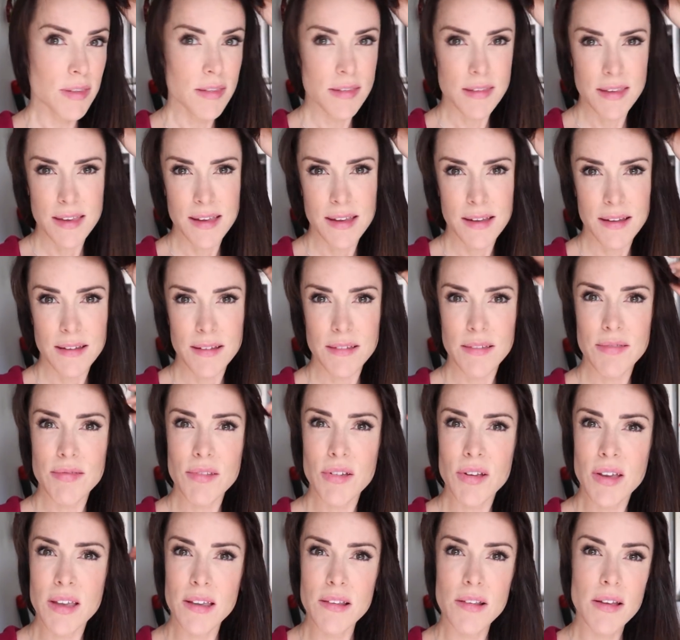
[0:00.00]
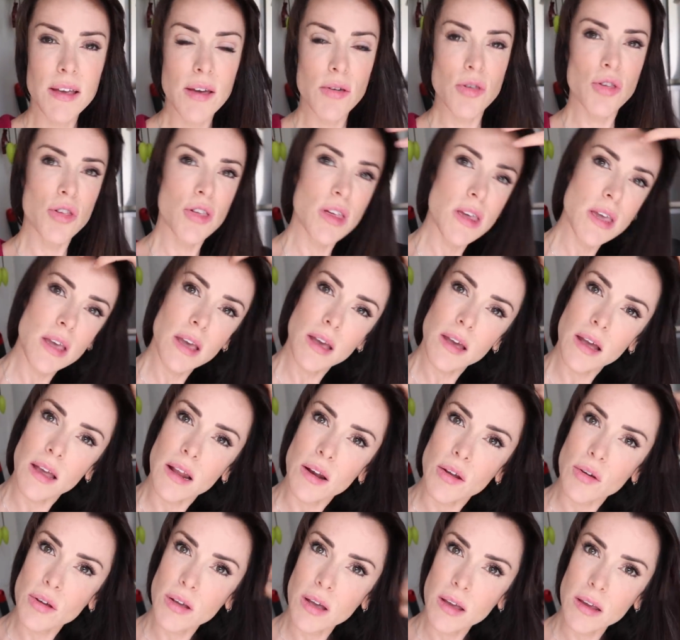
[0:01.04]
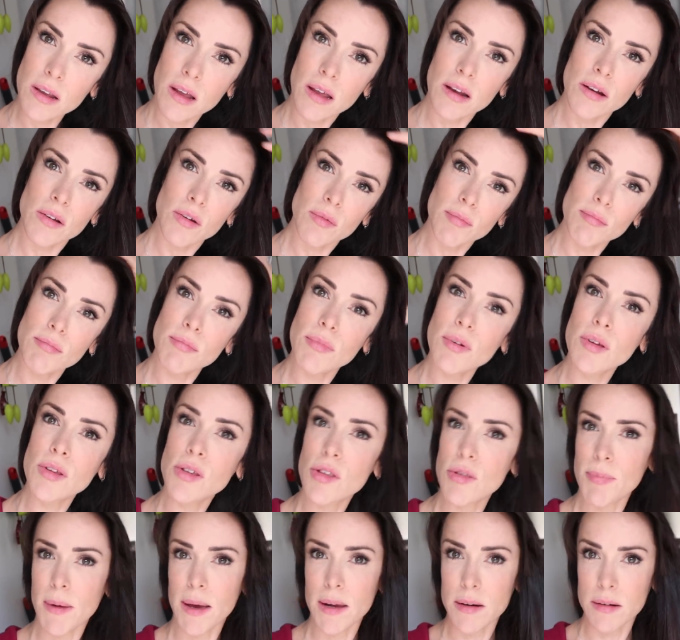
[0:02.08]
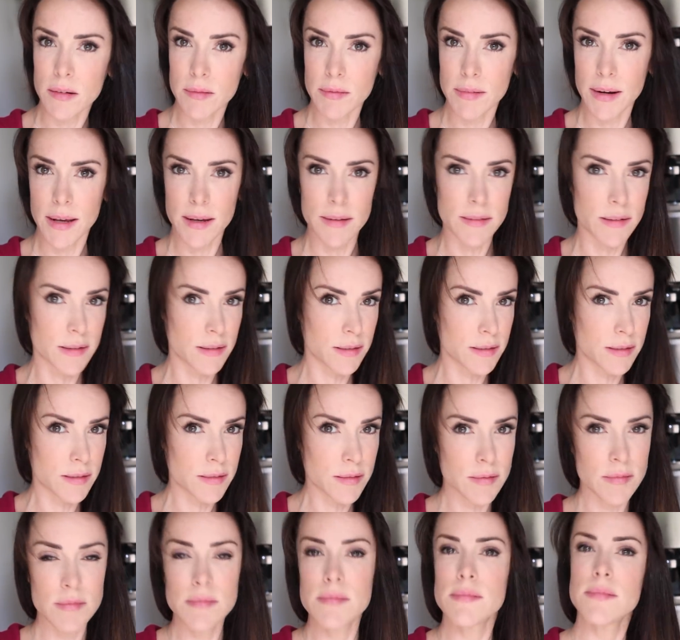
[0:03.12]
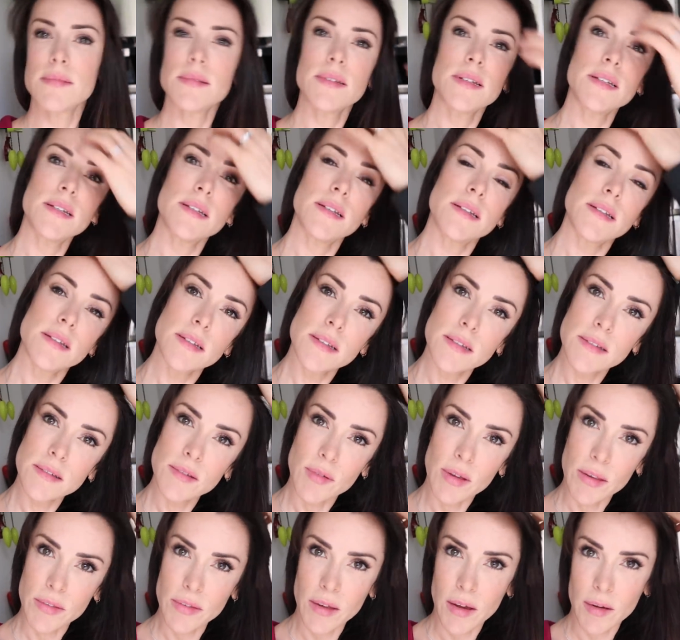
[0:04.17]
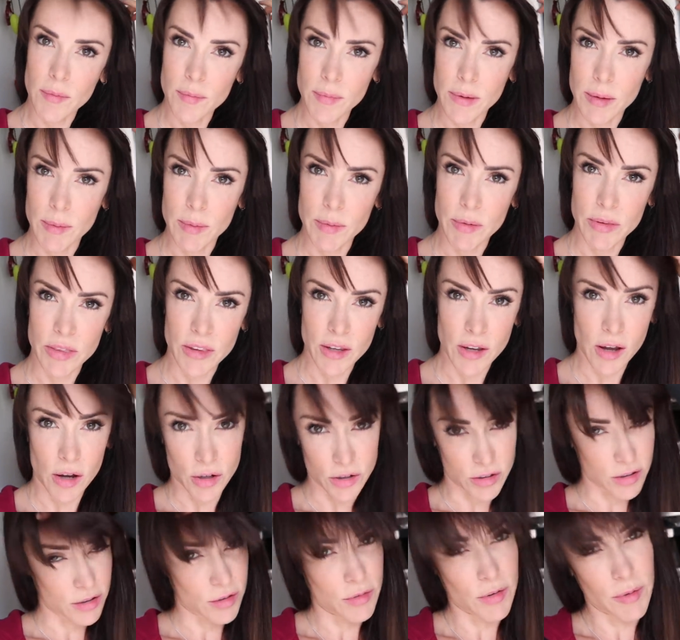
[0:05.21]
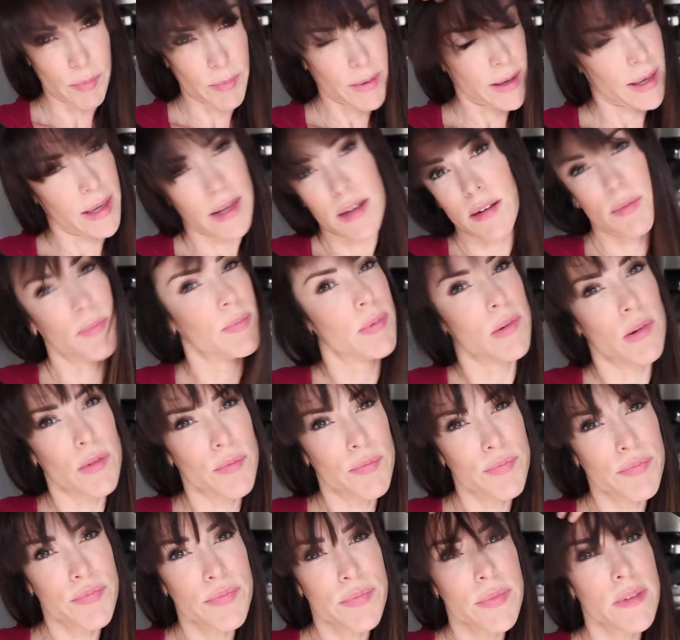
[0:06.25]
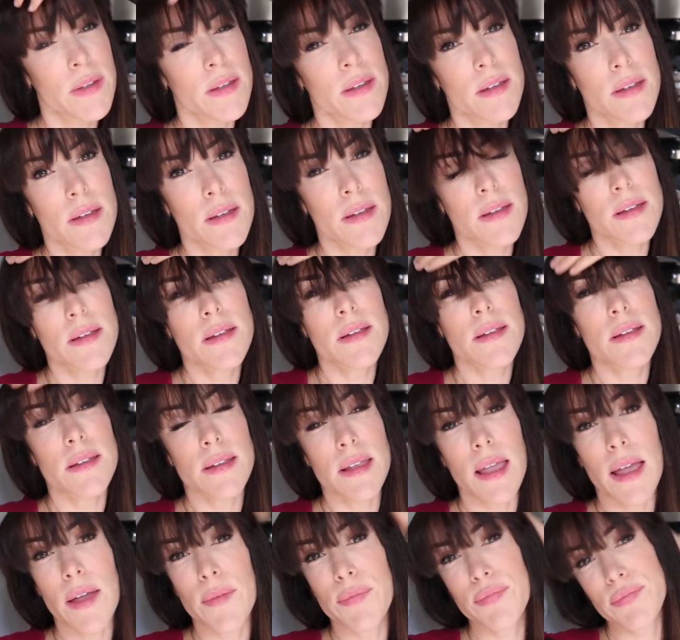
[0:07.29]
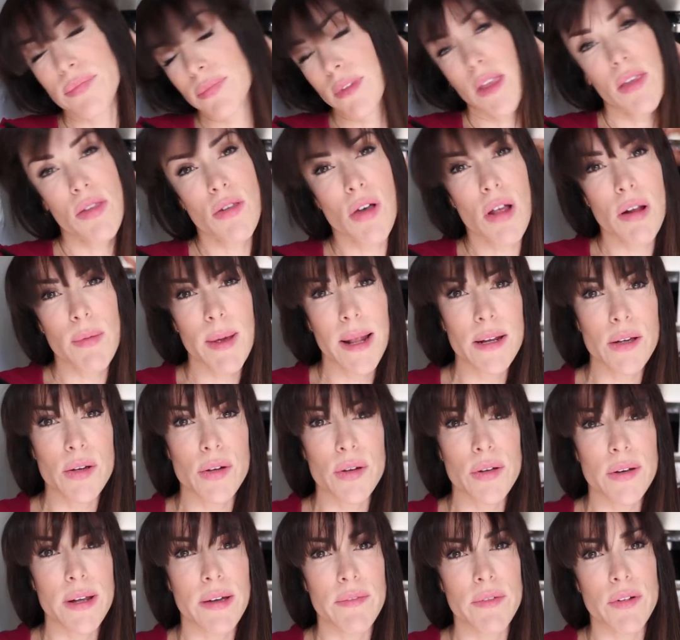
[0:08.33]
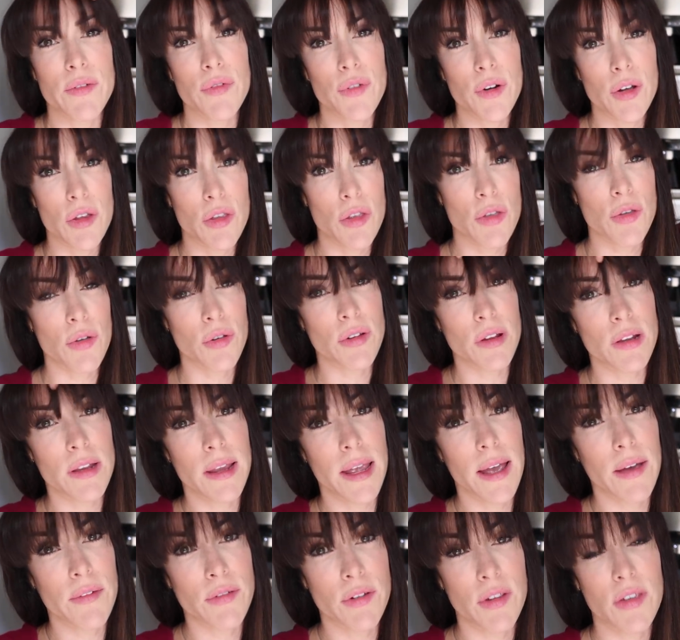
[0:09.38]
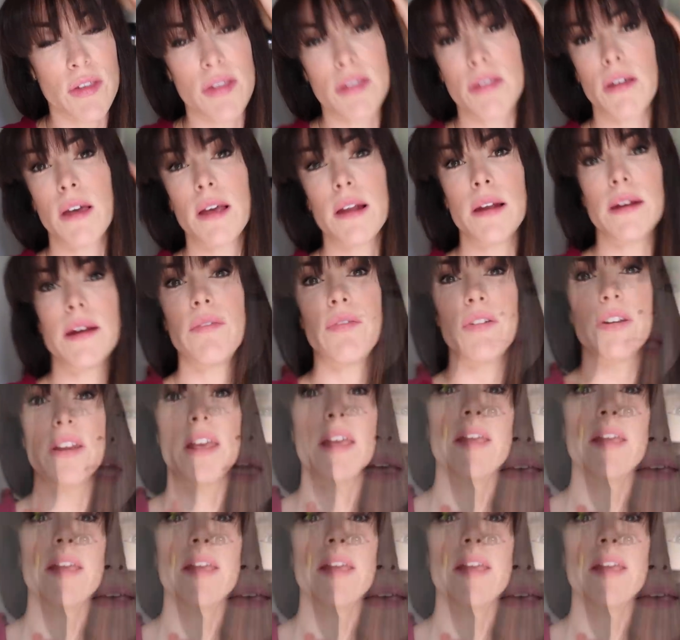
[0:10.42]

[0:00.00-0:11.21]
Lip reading: See, look how chic I look. I look much better without it. Well, not maybe with the cockatoo on my head, but yeah. It's all well and good having a fringe until you have to style it every